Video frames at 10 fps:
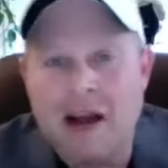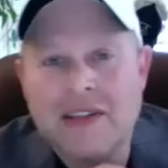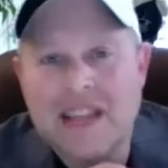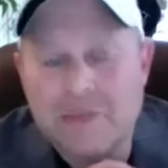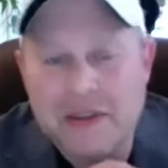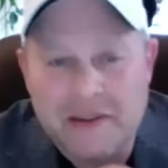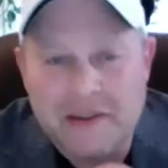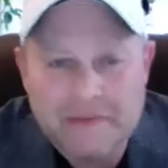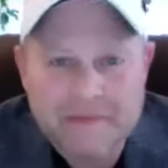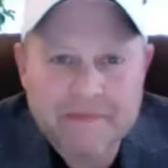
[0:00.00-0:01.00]

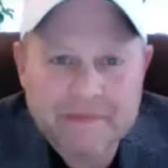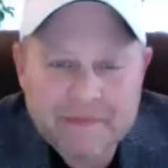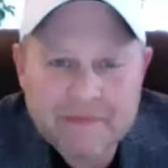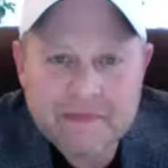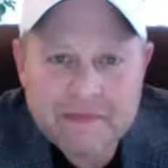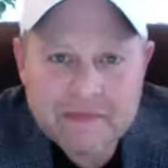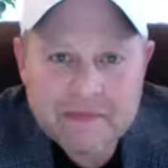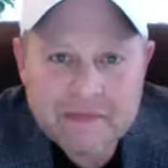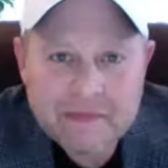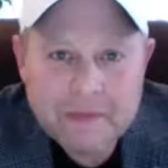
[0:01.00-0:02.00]

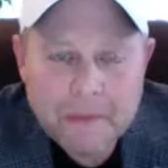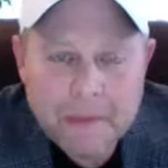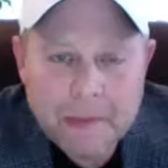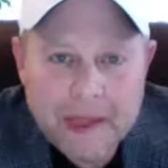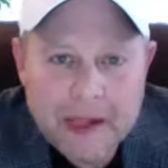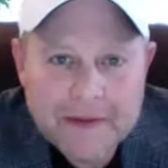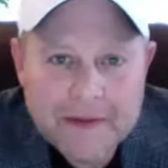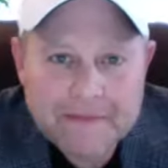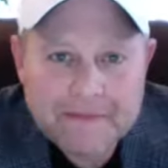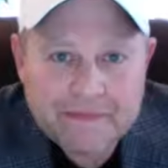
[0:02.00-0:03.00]

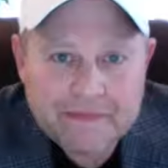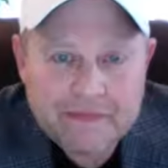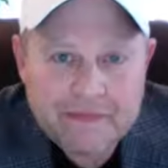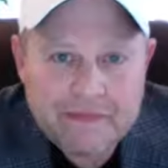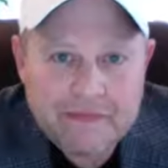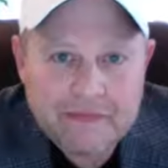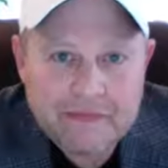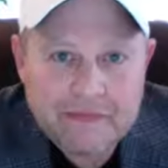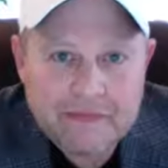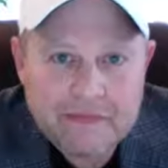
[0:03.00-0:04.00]

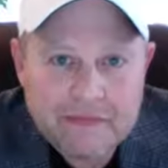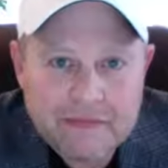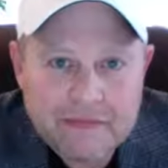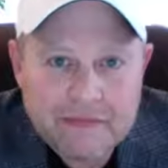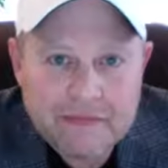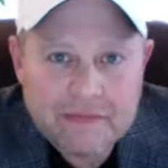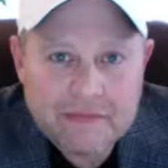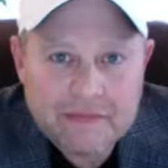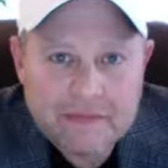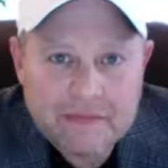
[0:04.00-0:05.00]

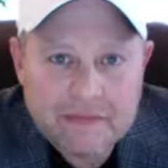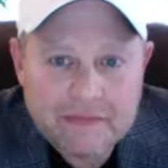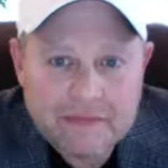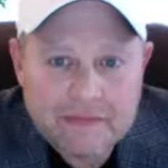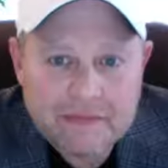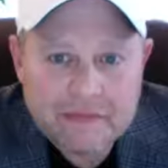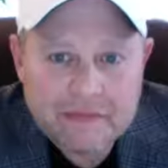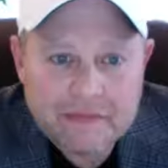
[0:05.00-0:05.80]
(not speaking)